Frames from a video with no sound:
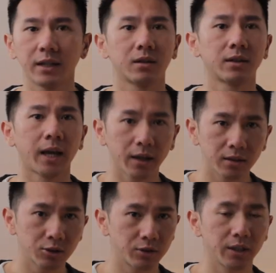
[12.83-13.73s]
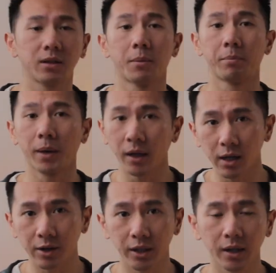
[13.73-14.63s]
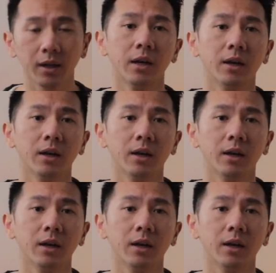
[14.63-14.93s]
in the tech industry, in the Bay Area,